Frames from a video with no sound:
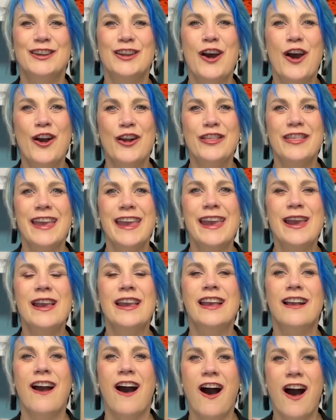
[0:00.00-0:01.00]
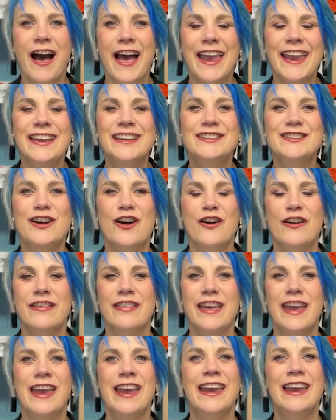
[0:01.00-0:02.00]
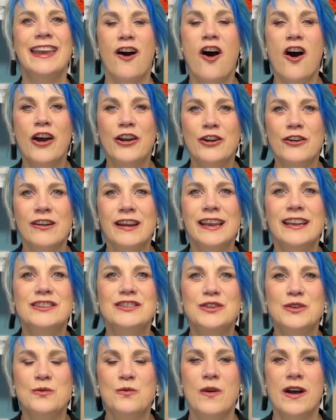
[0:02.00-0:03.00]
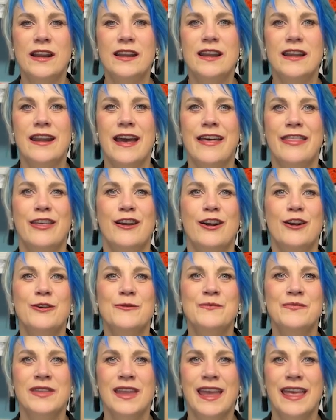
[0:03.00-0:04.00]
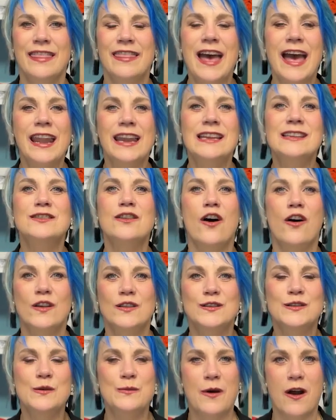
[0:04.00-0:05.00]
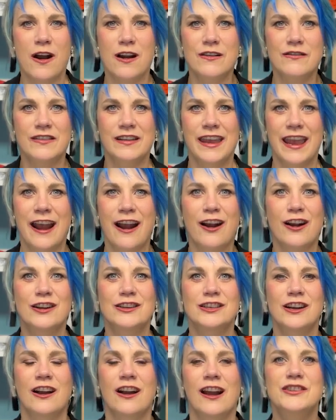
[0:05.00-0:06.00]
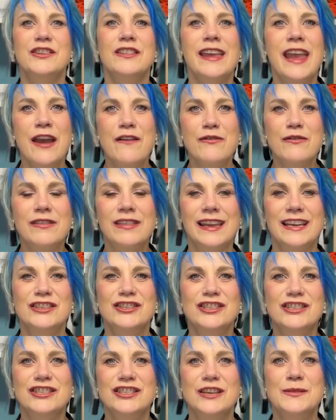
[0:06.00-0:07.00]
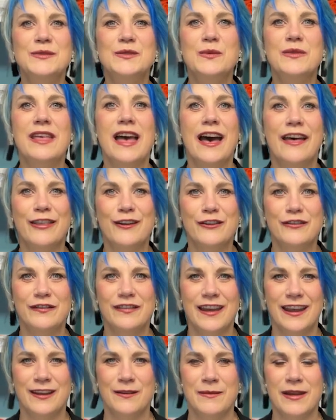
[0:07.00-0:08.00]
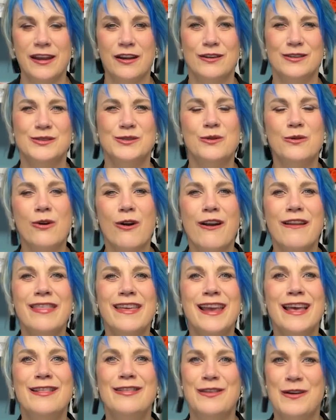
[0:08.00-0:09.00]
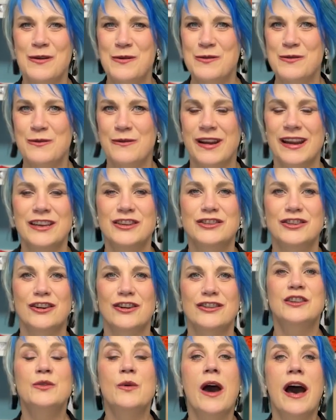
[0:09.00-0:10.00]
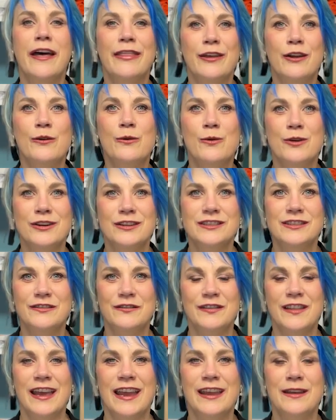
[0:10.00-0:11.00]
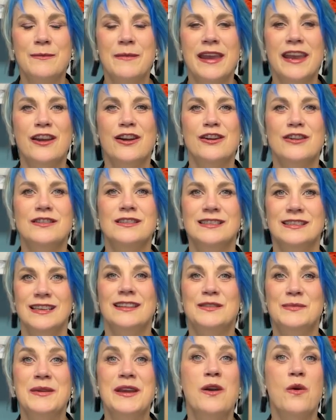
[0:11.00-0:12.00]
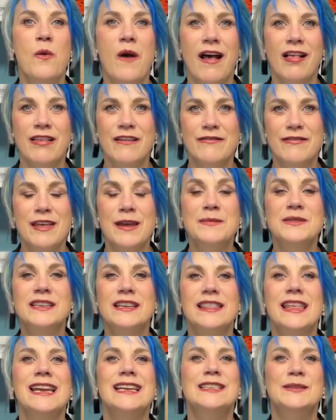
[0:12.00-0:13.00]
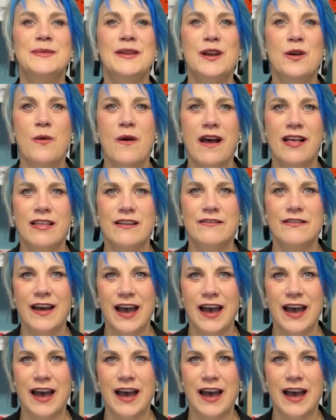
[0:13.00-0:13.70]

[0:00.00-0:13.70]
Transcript: Are they kind? Are they honoring to one another? That is also part of a character. Do they have relationships with other flag makers, or are they a lone ranger? Do other worship flag makers speak well of them? Do they speak well of